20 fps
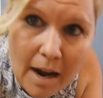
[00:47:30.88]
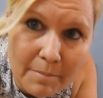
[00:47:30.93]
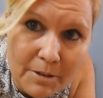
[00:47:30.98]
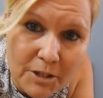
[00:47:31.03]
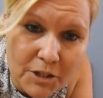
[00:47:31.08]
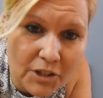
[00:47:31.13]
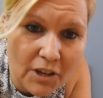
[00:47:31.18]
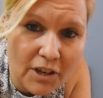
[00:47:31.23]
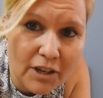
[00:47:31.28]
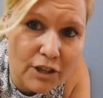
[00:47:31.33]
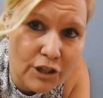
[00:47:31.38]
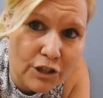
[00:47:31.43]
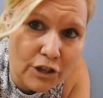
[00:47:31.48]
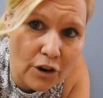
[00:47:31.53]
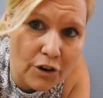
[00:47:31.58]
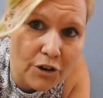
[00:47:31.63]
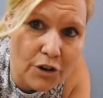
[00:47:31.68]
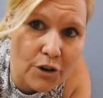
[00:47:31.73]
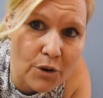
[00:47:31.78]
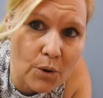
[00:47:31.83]
just going to
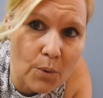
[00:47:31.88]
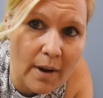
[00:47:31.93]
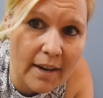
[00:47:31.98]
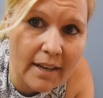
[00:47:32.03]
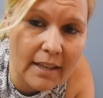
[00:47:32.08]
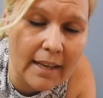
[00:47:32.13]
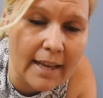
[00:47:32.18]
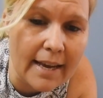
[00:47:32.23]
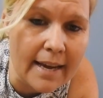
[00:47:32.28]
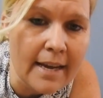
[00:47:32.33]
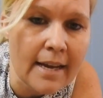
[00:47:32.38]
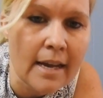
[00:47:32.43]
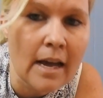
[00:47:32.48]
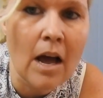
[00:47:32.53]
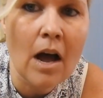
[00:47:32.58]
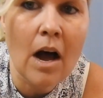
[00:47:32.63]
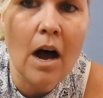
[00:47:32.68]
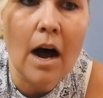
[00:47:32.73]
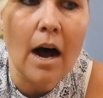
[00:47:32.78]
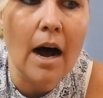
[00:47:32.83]
show you quickly
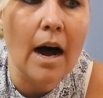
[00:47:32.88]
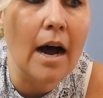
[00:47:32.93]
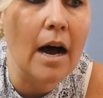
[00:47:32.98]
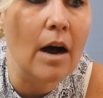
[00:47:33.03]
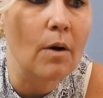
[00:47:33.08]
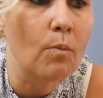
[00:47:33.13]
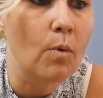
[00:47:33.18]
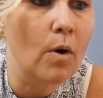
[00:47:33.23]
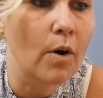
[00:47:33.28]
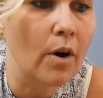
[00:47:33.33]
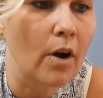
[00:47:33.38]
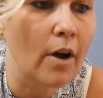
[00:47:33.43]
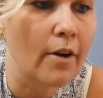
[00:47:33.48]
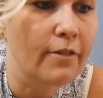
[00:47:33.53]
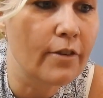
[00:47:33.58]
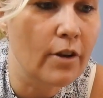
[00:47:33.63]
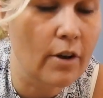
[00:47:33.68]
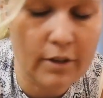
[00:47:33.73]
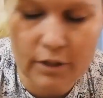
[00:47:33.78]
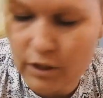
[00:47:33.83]
what
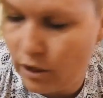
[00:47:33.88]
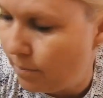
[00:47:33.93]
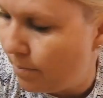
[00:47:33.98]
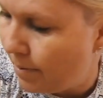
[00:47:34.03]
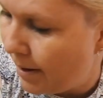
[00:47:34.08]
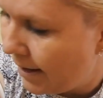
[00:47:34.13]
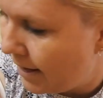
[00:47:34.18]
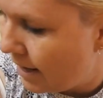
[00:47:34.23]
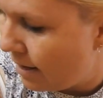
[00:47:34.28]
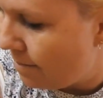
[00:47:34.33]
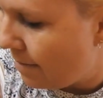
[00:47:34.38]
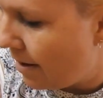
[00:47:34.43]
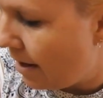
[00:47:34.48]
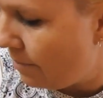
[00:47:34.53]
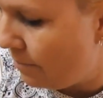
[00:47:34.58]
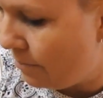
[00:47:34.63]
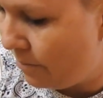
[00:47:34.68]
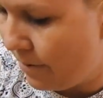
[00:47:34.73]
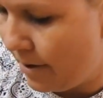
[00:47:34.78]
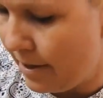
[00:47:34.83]
I've got to pack him
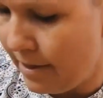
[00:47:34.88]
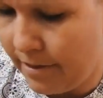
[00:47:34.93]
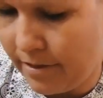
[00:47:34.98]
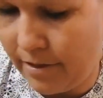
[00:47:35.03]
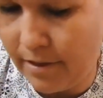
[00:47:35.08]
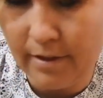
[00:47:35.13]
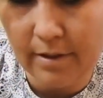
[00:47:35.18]
up with.